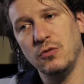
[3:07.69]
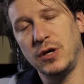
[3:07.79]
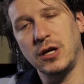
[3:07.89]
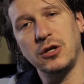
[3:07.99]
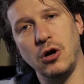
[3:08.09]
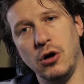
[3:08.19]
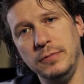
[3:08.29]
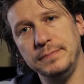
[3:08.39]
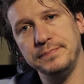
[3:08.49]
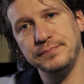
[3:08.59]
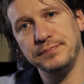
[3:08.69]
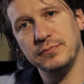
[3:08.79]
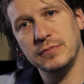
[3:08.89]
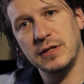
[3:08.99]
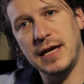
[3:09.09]
we got a call
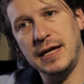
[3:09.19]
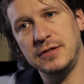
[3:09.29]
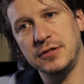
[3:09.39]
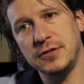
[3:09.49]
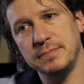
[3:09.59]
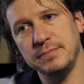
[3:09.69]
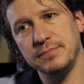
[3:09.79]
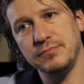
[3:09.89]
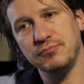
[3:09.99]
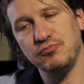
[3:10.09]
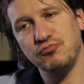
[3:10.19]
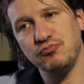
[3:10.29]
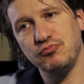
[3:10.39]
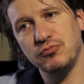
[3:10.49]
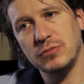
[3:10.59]
that
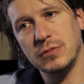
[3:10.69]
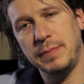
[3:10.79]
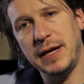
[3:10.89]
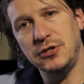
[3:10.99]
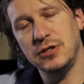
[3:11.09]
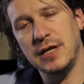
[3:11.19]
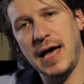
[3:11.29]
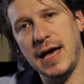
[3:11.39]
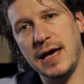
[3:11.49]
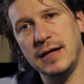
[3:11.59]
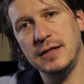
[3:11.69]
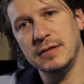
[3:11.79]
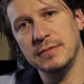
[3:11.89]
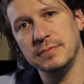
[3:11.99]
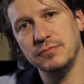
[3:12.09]
a patient
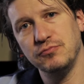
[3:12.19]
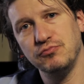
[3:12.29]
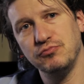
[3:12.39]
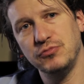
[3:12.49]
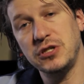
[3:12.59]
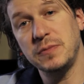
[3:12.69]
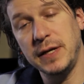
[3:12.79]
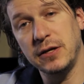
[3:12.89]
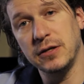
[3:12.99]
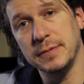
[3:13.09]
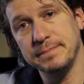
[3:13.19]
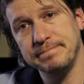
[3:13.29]
had disappeared.